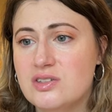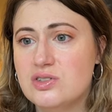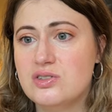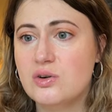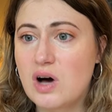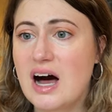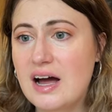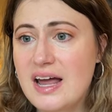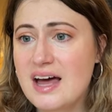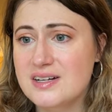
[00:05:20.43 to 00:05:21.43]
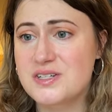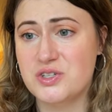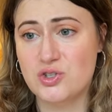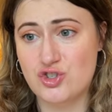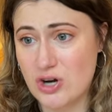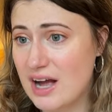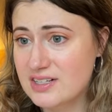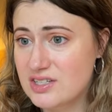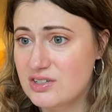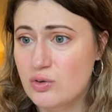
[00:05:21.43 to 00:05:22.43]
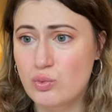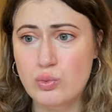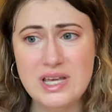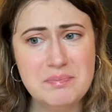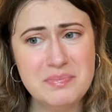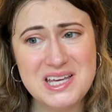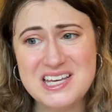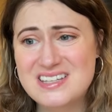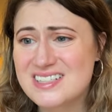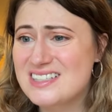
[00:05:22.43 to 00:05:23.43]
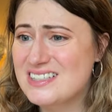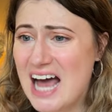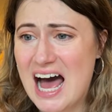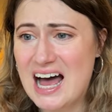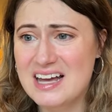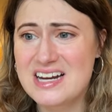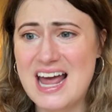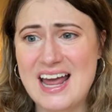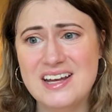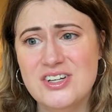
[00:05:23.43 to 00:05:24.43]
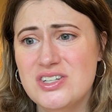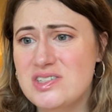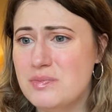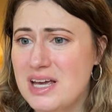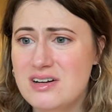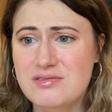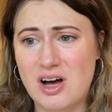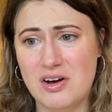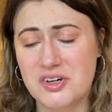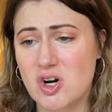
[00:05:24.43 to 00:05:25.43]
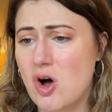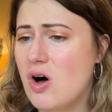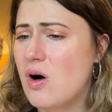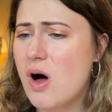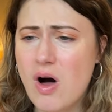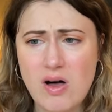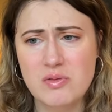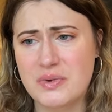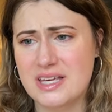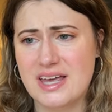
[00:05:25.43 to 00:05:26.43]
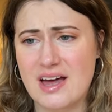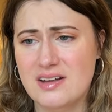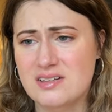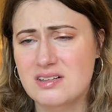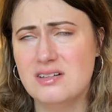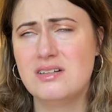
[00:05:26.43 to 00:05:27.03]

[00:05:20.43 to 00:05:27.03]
So I had a distracted, weepy, sad, anxious maid of honor all weekend.